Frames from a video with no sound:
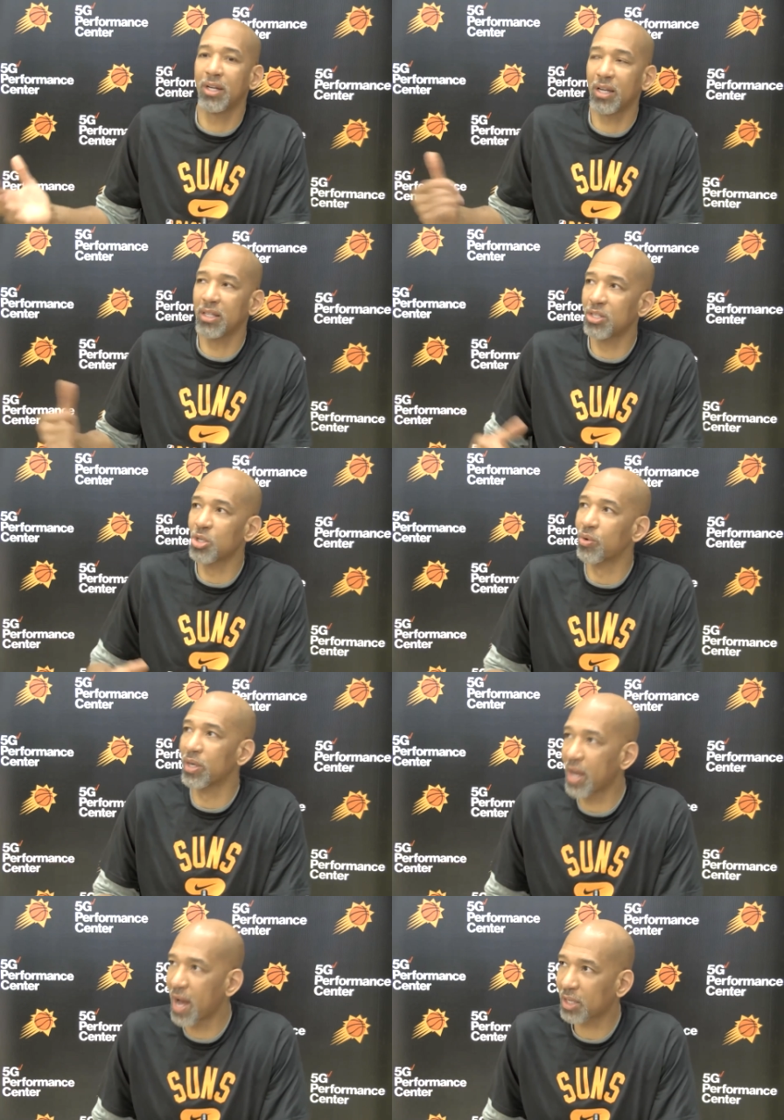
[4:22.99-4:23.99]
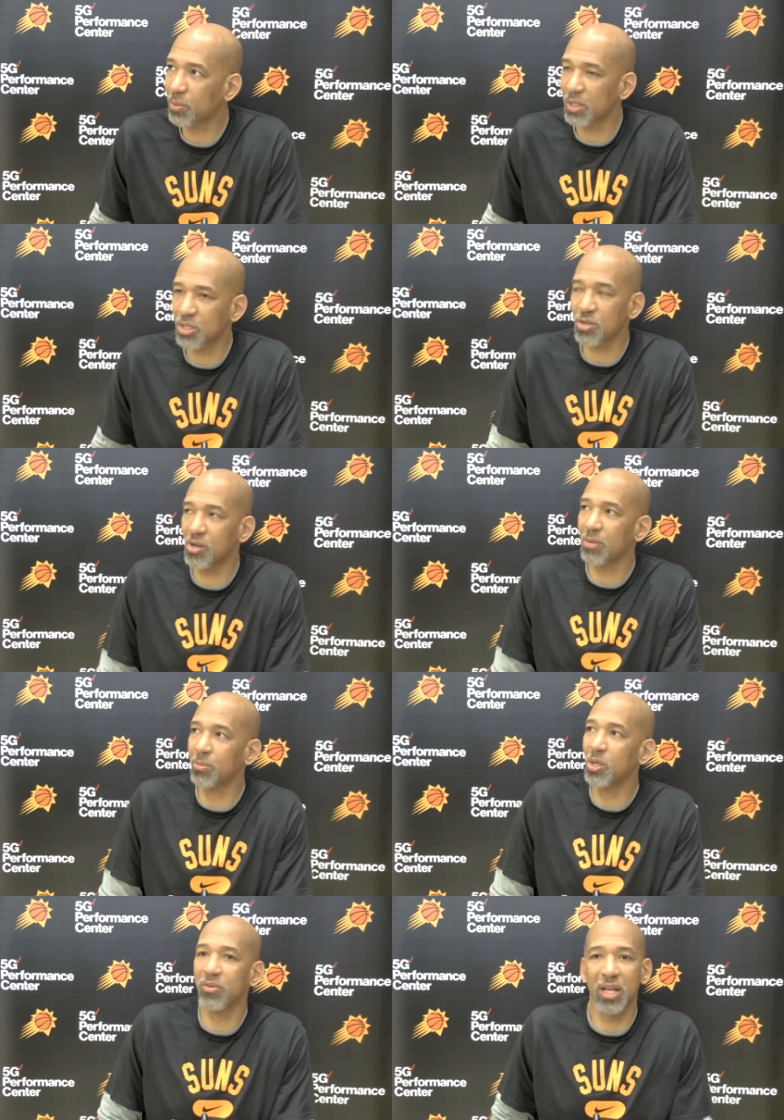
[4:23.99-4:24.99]
And then you react with a strong
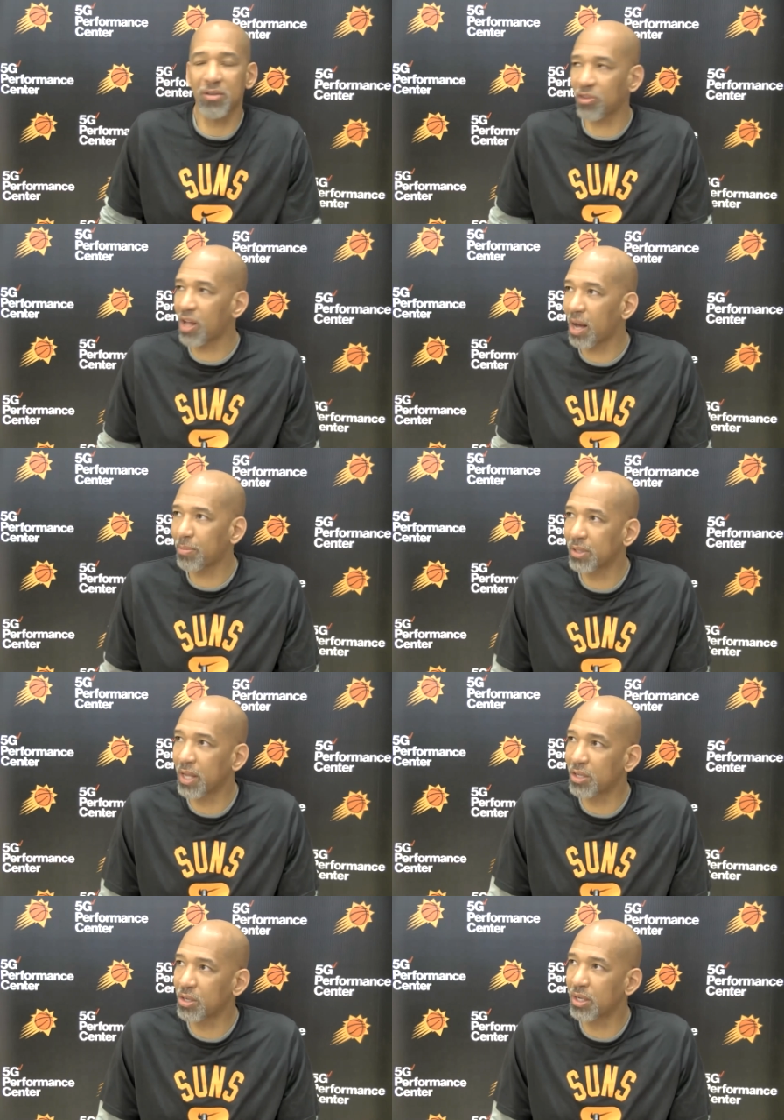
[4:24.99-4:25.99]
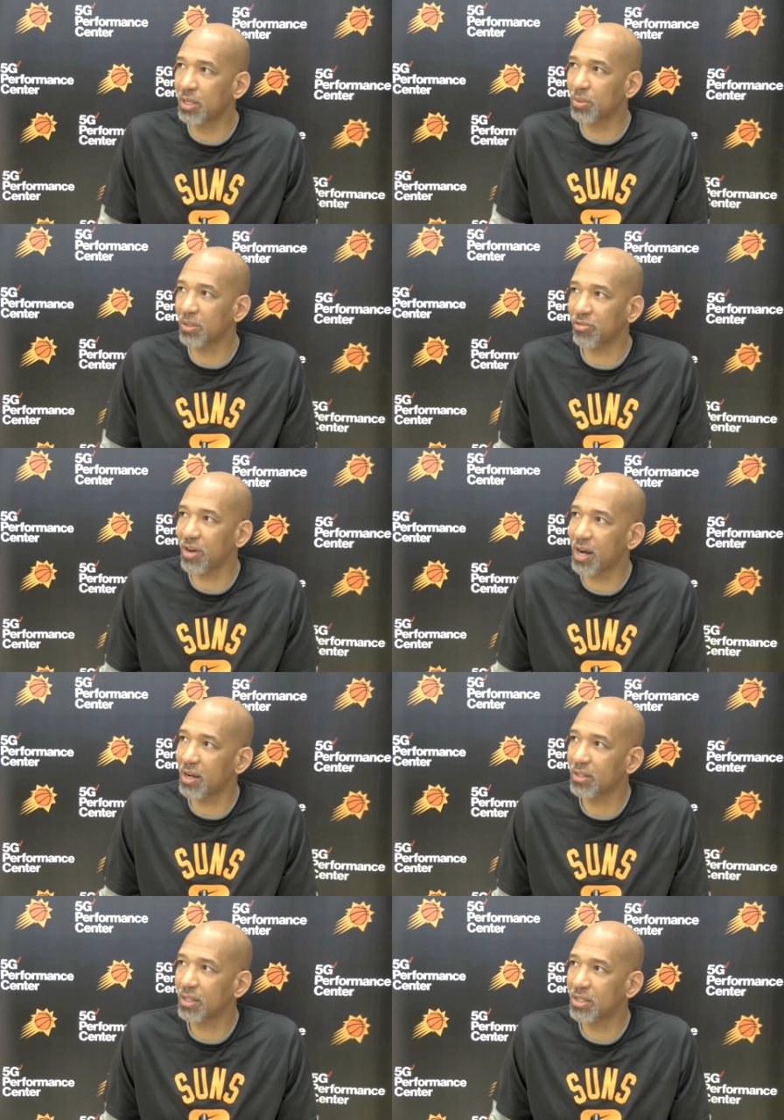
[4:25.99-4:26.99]
move and they flop, and now you're hit with a
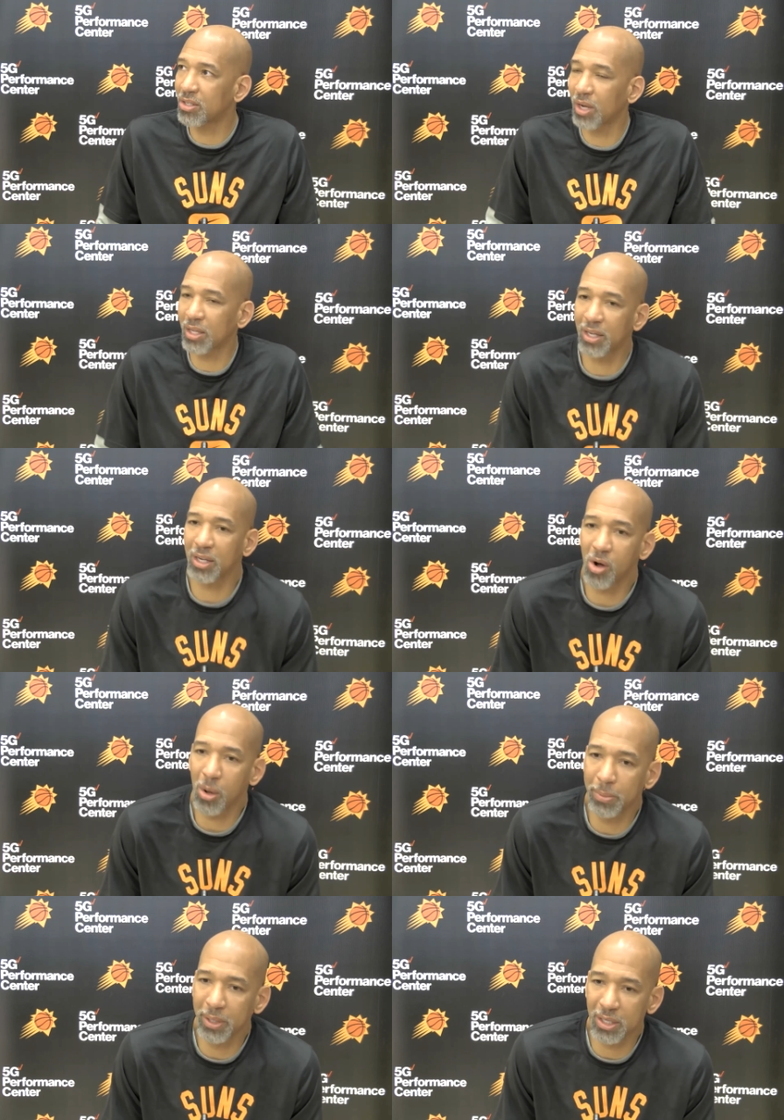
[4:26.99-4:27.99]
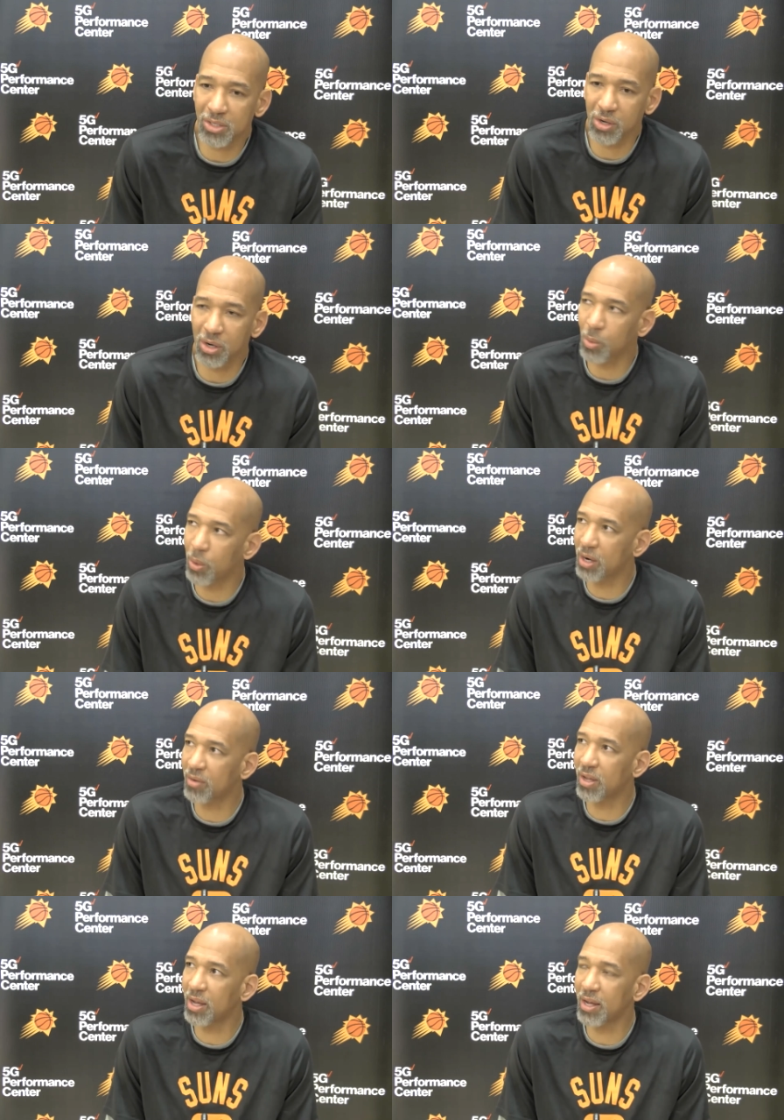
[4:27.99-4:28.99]
foul. And so I think all bigs are aware
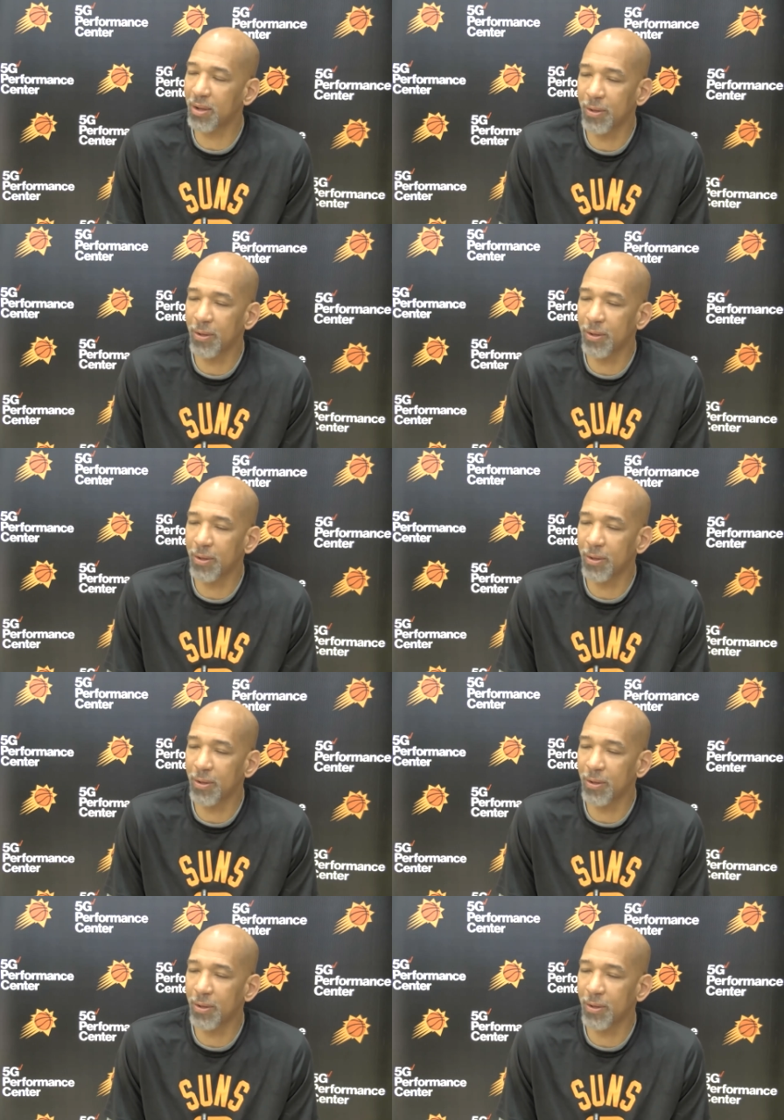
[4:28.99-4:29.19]
of that.